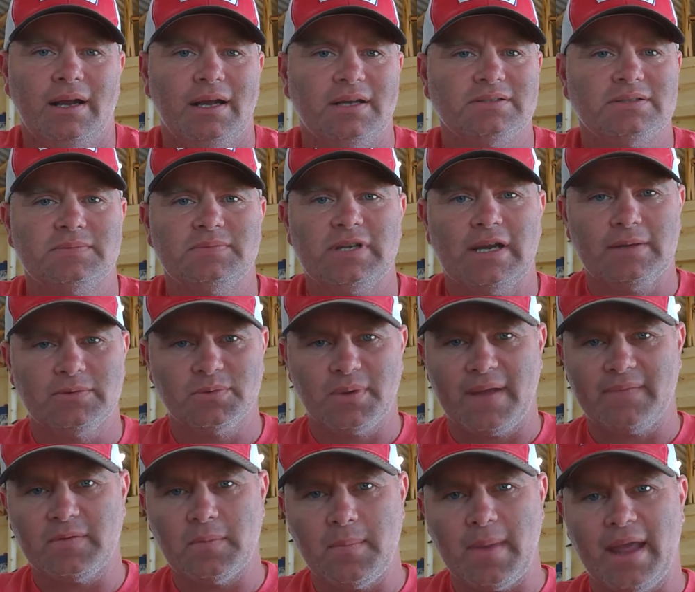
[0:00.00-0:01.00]
Sometimes we
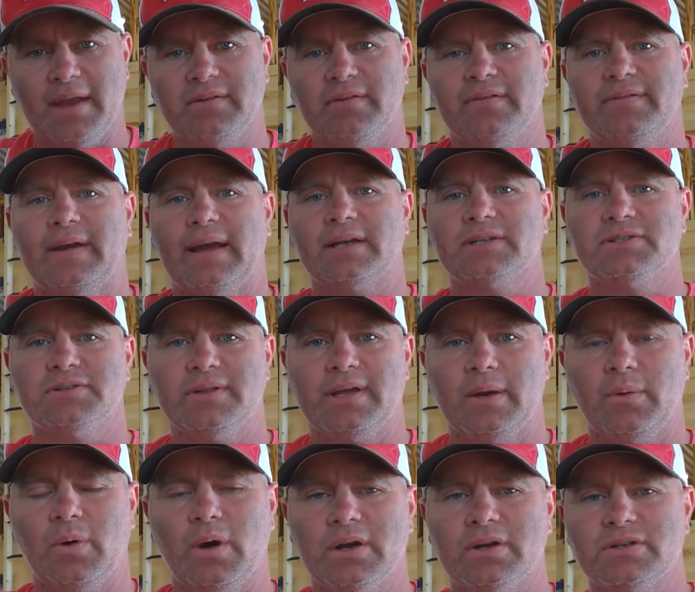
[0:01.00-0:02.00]
have to manufacture
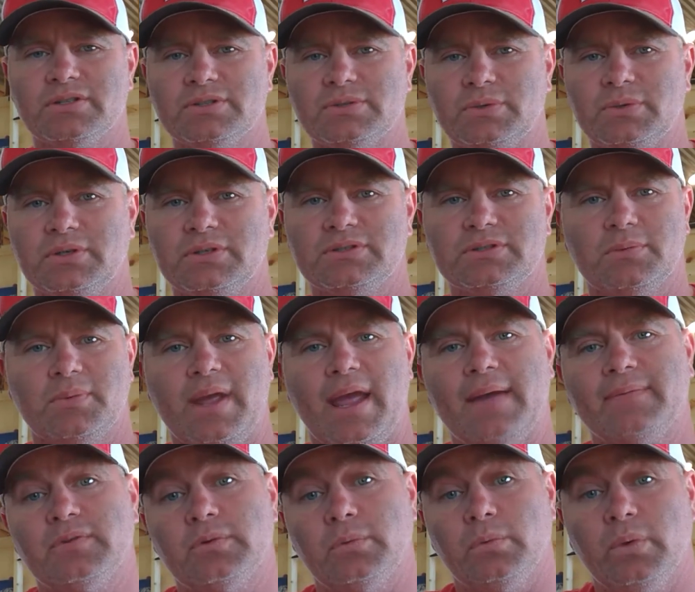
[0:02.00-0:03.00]
that water source, or we
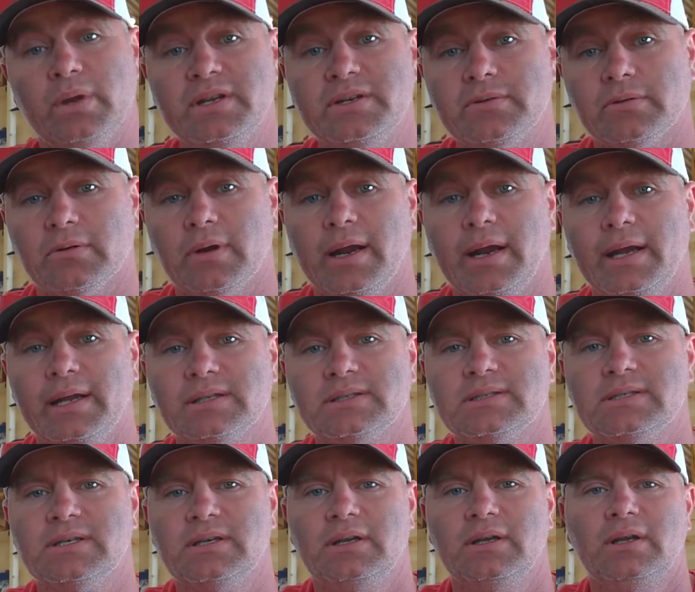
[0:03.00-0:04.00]
have to
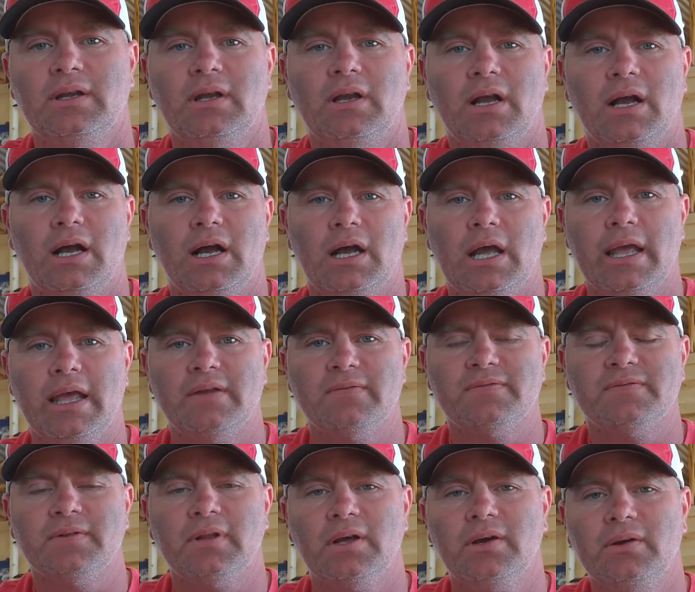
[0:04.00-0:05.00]
redirect
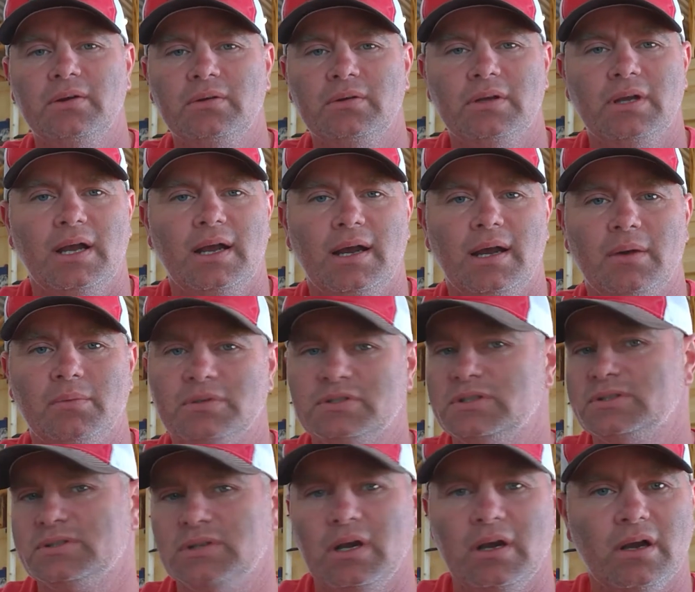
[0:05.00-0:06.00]
inflow, which
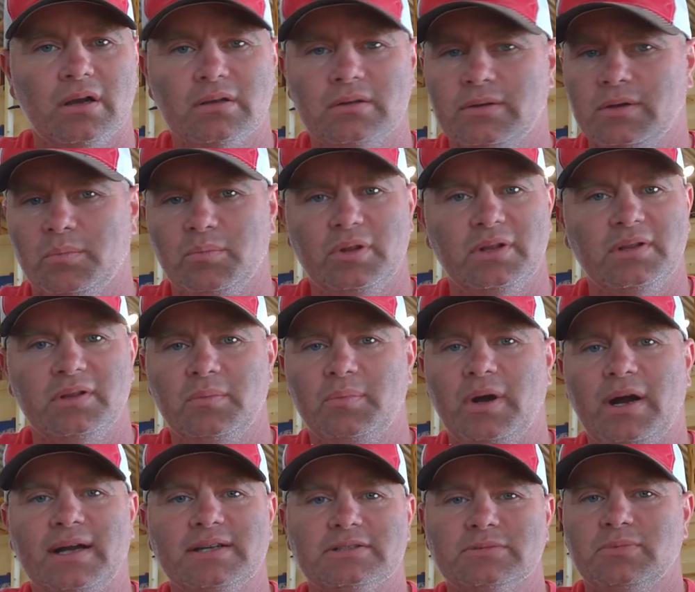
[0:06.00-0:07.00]
is completely
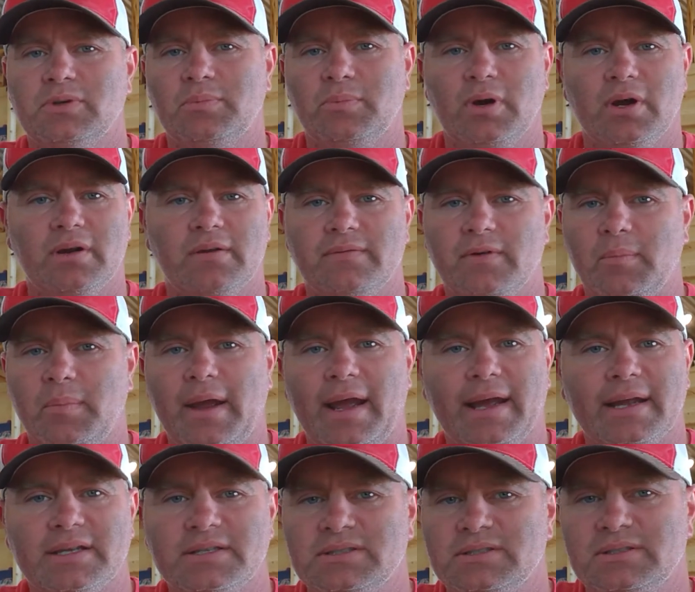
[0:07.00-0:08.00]
possible and part of our
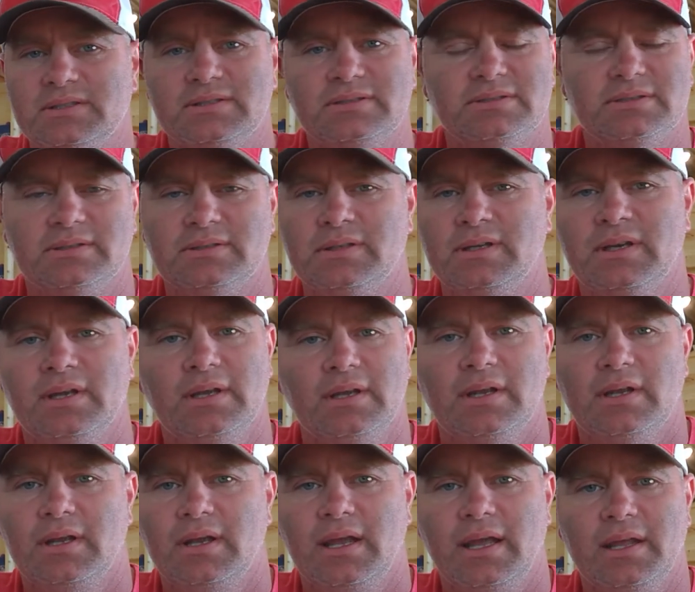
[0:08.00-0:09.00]
packages
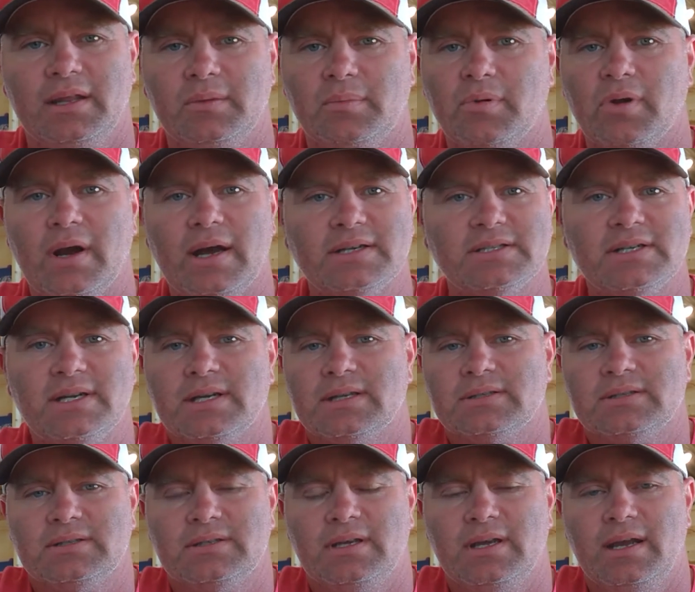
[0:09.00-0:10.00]
and the
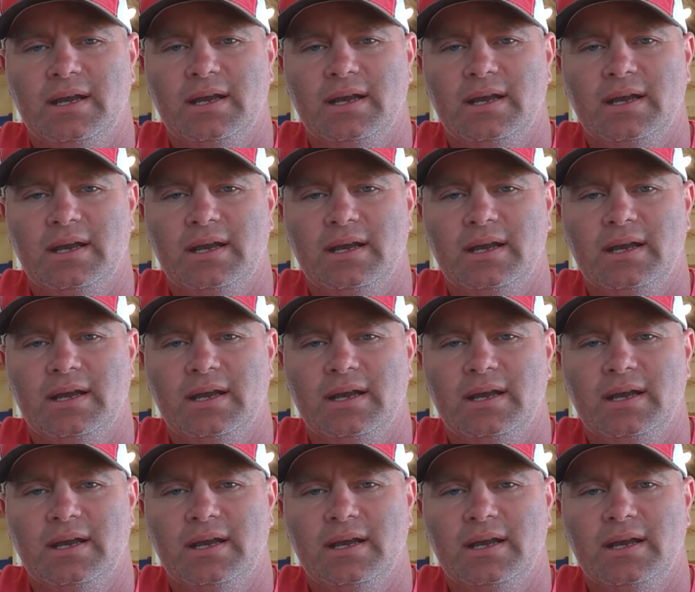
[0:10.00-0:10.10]
project.